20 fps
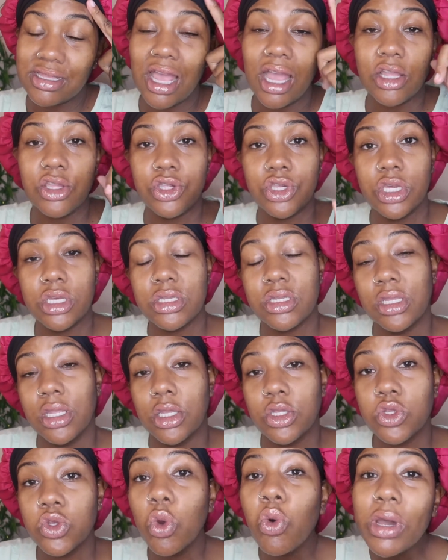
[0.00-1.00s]
I just did a
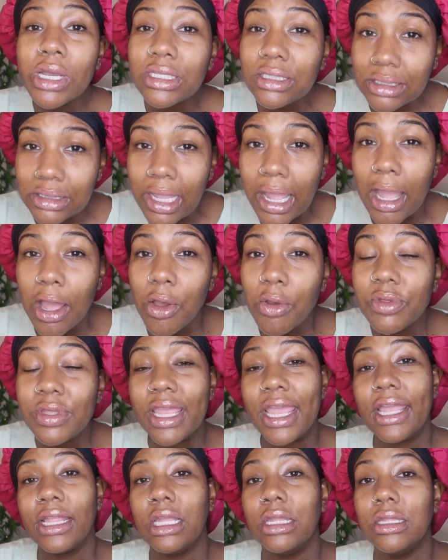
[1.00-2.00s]
twist out
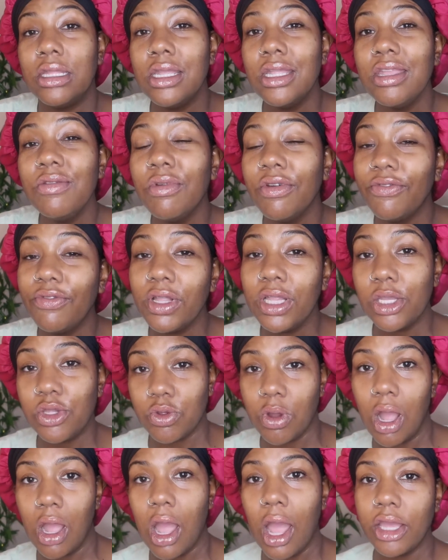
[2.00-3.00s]
and it didn't even fully
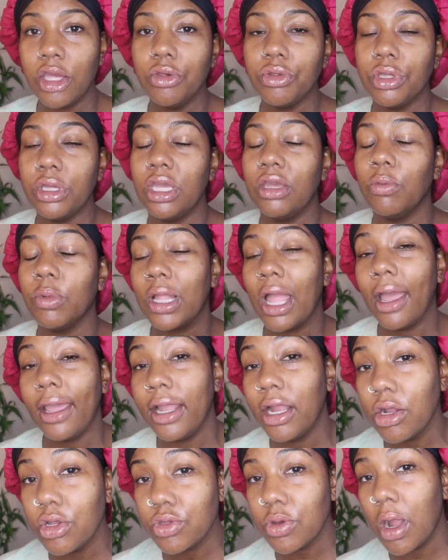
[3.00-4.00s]
dry. When I
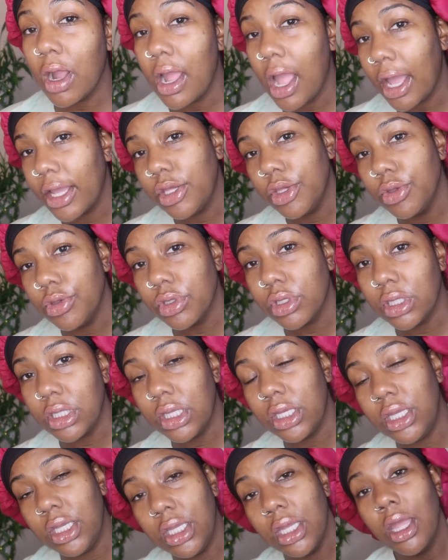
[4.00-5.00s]
air dry, I
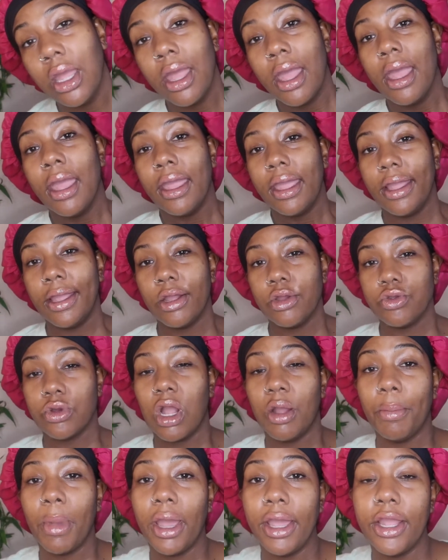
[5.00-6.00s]
usually air
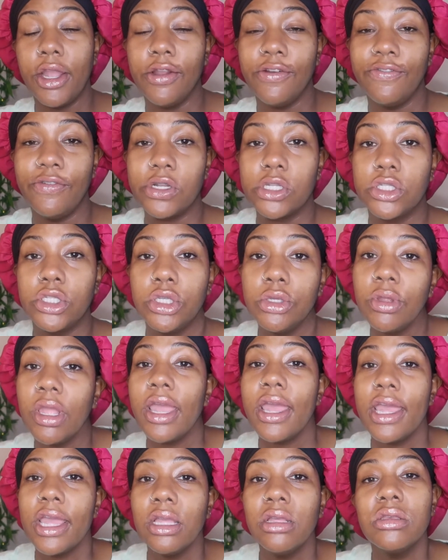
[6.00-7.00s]
dry my hair for 2
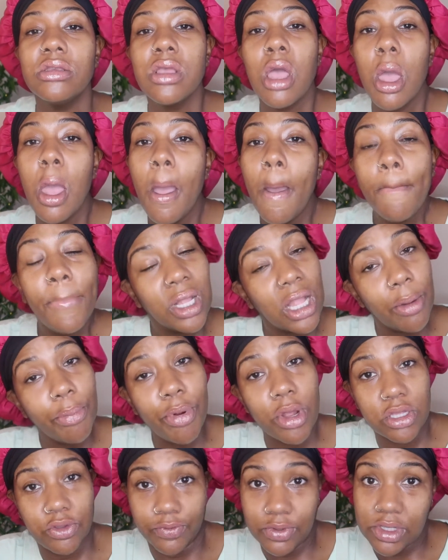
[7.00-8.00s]
days, but I'm
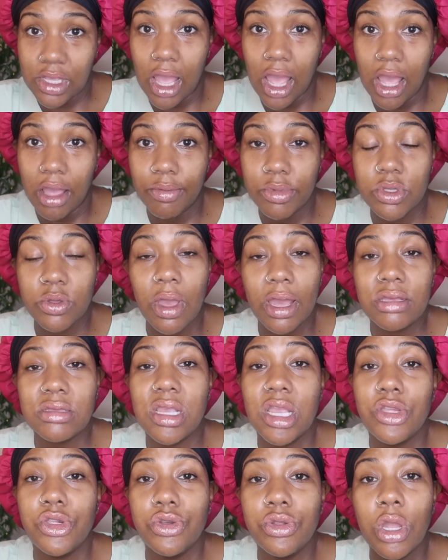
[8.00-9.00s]
pressed for time. So I
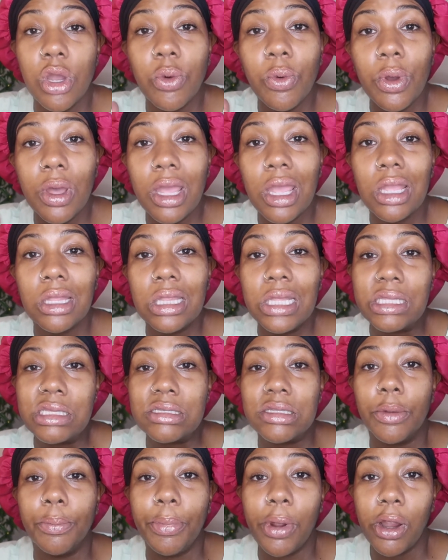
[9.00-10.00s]
said, you know what? This is
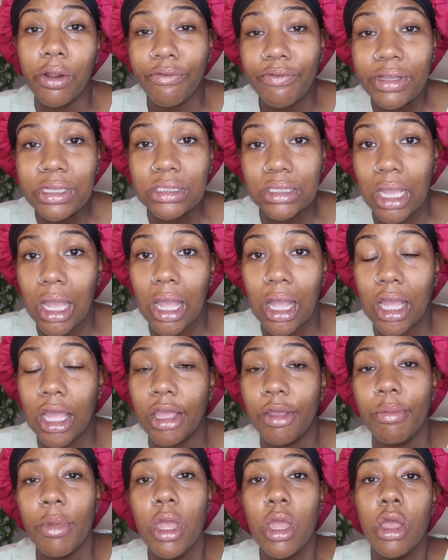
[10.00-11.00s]
the perfect
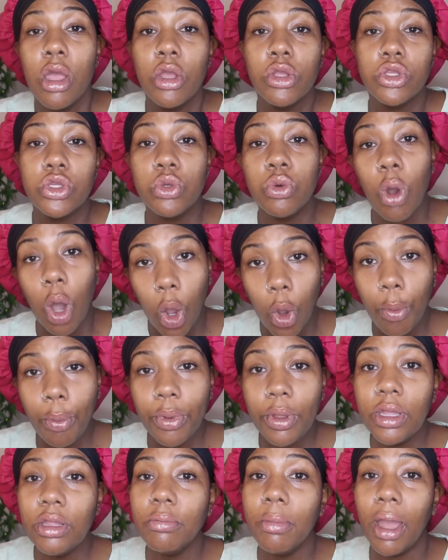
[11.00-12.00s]
time to
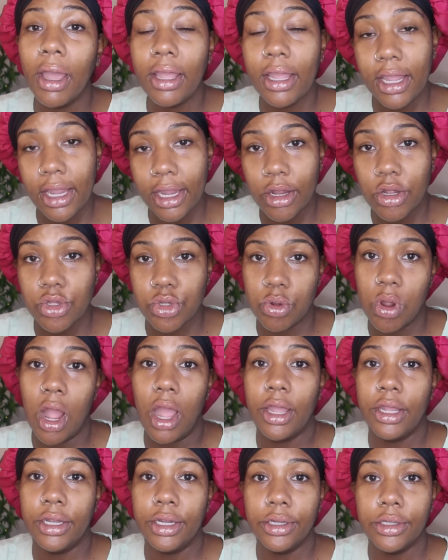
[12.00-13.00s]
open my hair
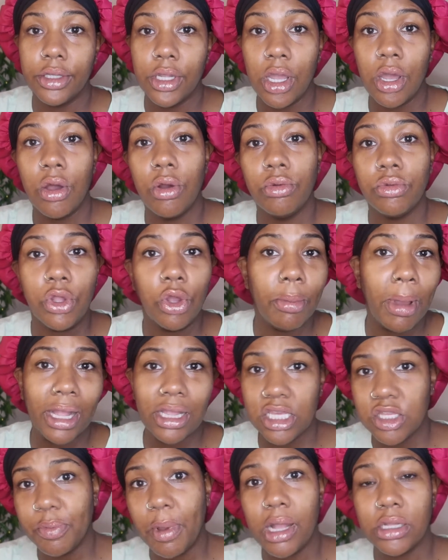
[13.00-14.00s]
dryer. No,
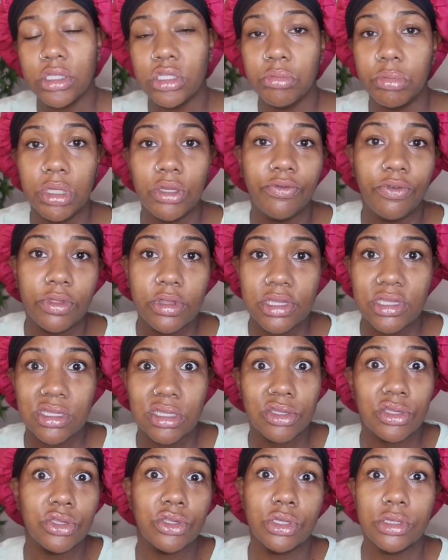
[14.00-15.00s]
nobody sponsored me for this.
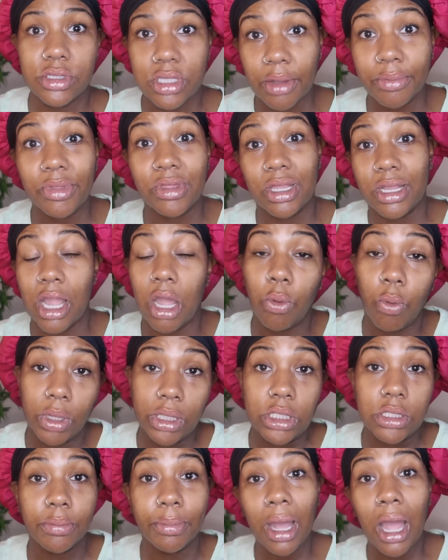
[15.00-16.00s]
This is just something that I
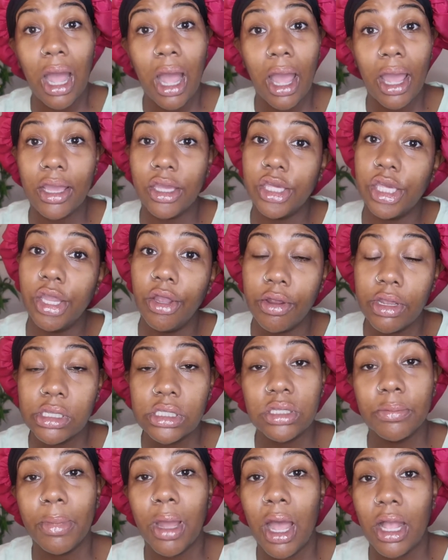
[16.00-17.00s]
wanted to buy,
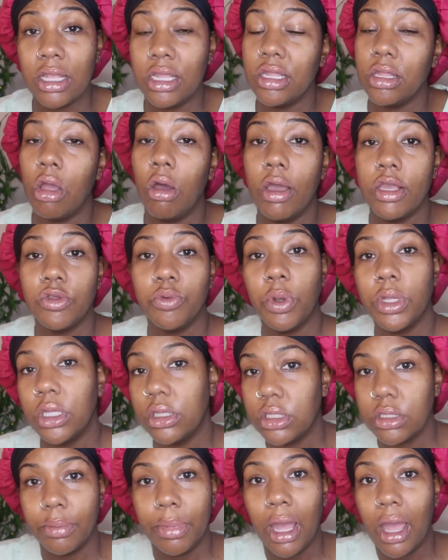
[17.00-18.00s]
curious about it, and always wanted
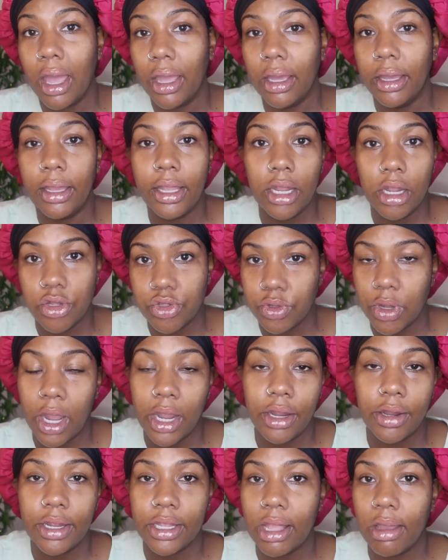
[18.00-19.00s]
to buy a hair
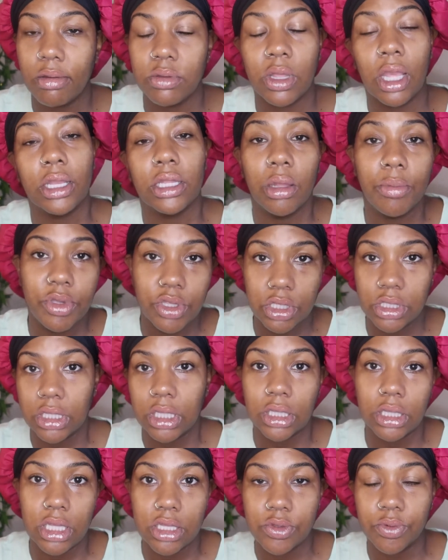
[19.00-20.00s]
dryer. And I was like, let me just
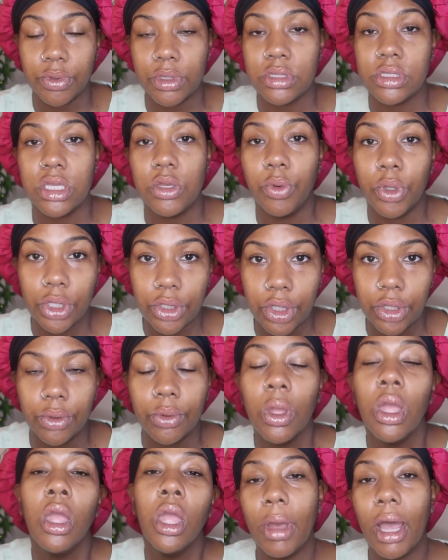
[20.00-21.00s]
get this one and see what it do.
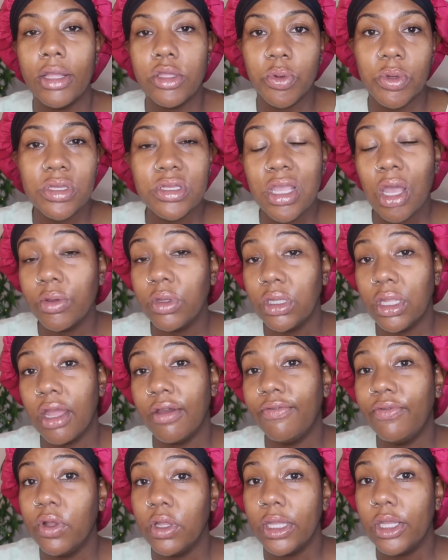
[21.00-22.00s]
My twist out did
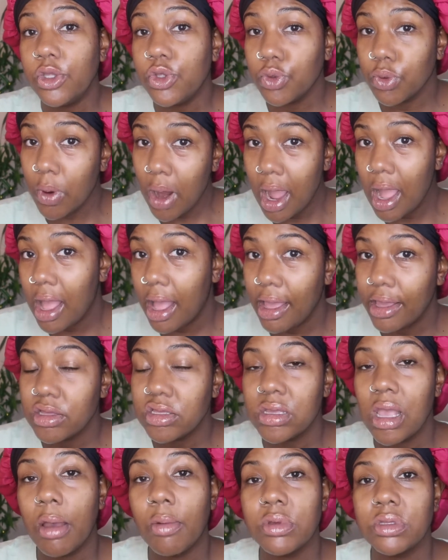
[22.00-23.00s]
not fully dry,
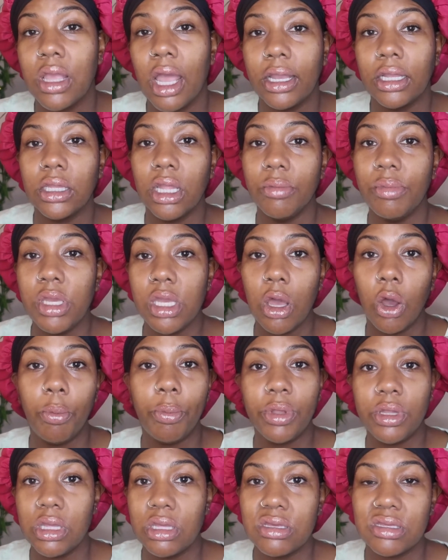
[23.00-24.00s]
so I was like, let me
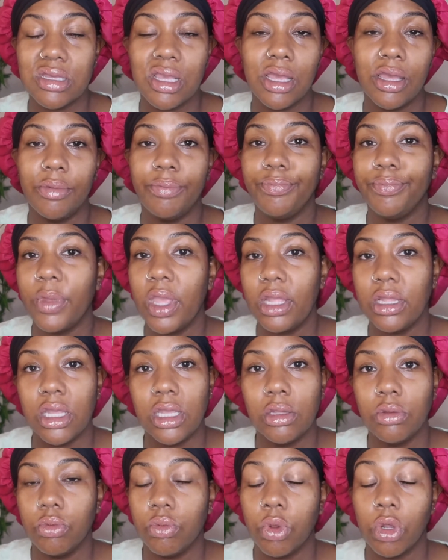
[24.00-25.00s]
open this up and
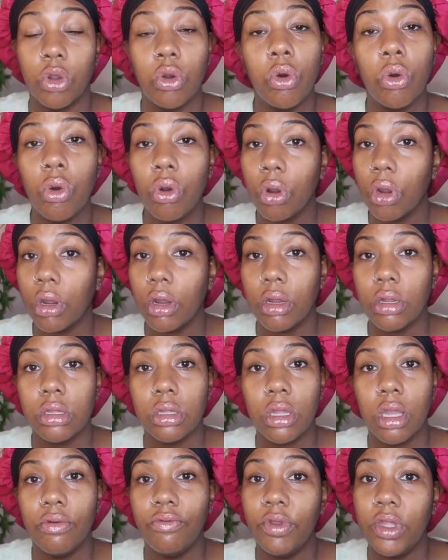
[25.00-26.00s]
then record
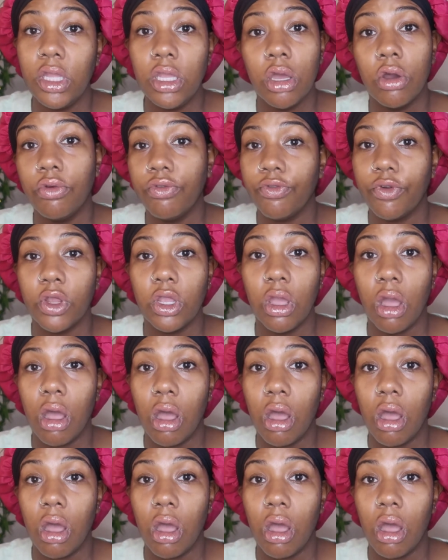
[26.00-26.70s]
a video for y'all